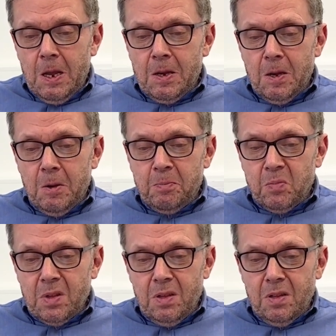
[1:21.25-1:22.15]
Now,
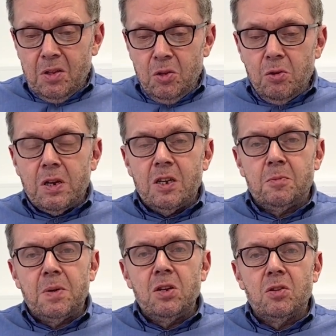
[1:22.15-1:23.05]
UK
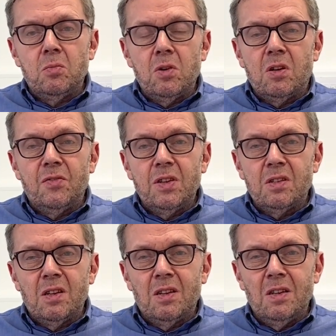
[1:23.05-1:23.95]
expansion worker visa